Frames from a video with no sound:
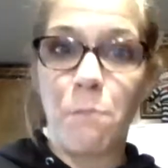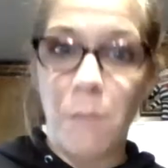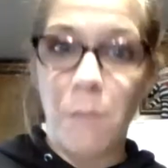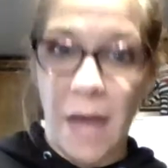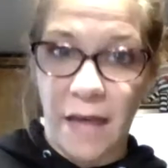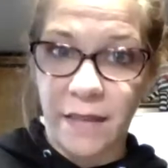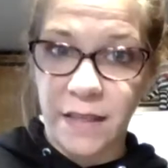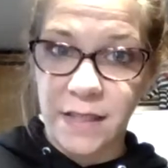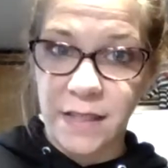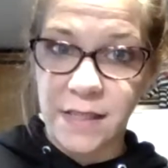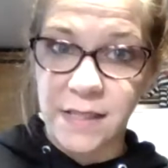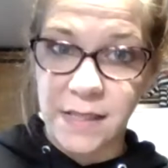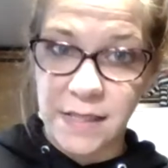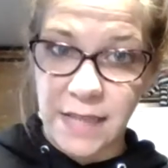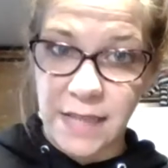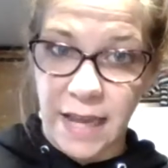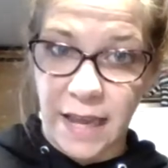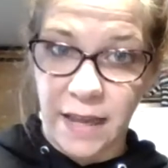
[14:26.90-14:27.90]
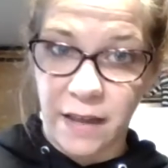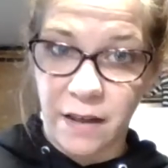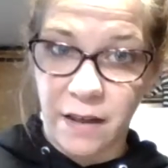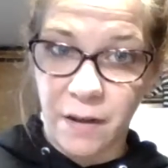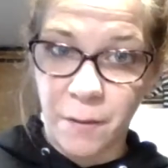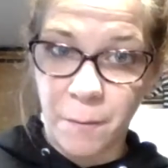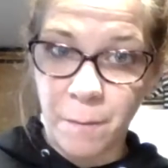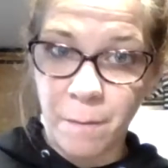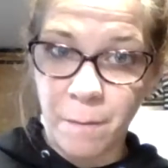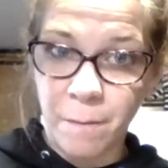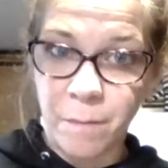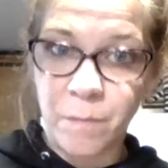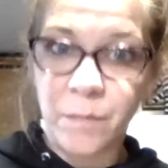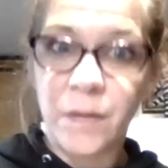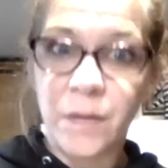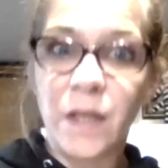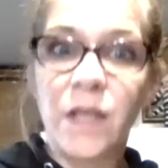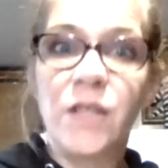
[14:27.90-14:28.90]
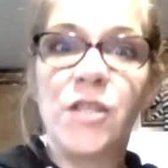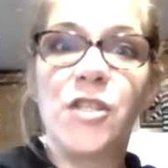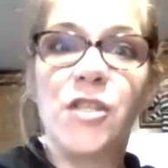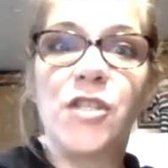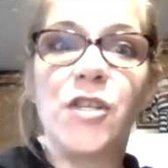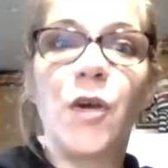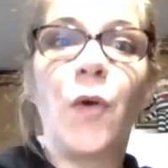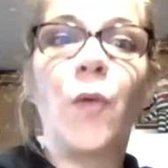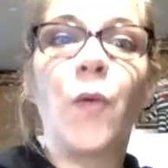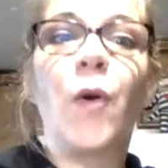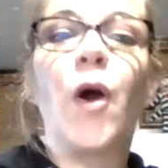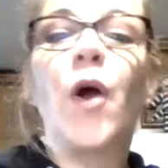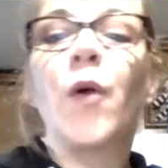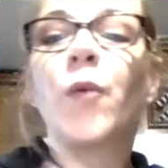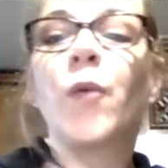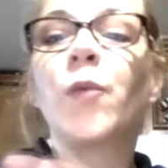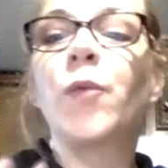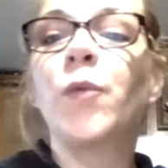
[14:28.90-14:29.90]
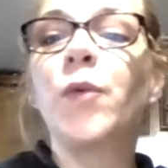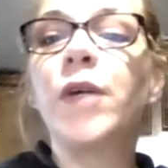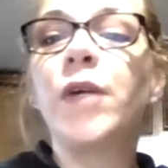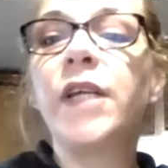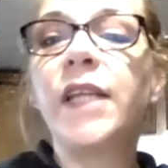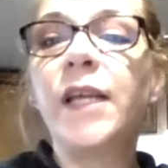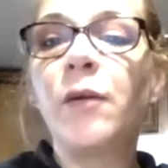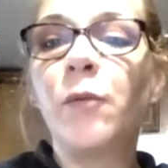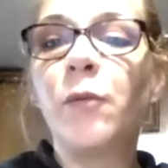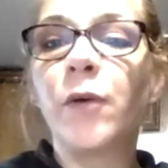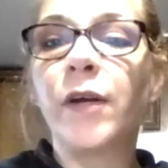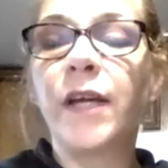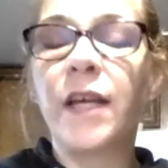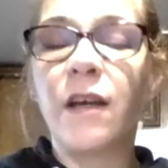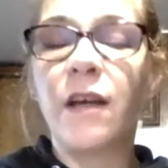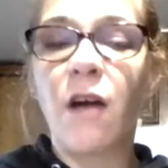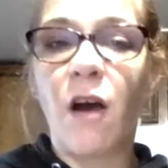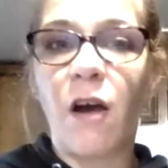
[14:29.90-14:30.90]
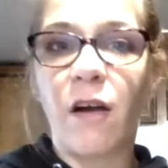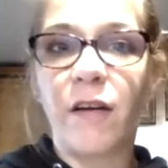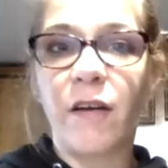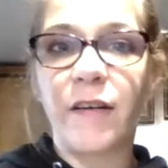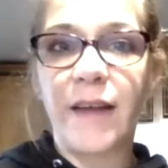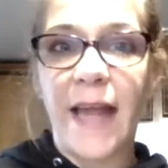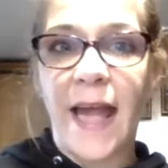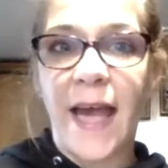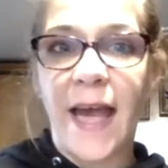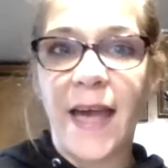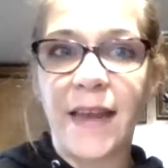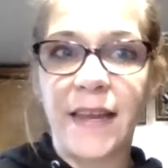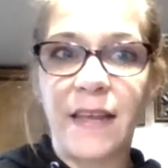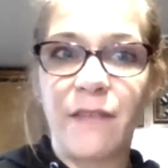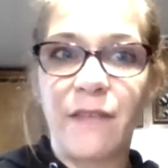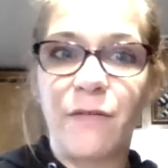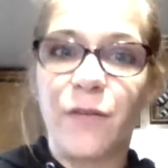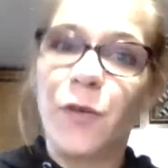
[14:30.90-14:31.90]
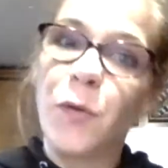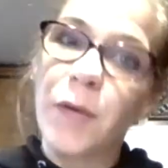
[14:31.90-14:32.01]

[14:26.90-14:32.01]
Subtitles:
balance day. So really working hard at, if you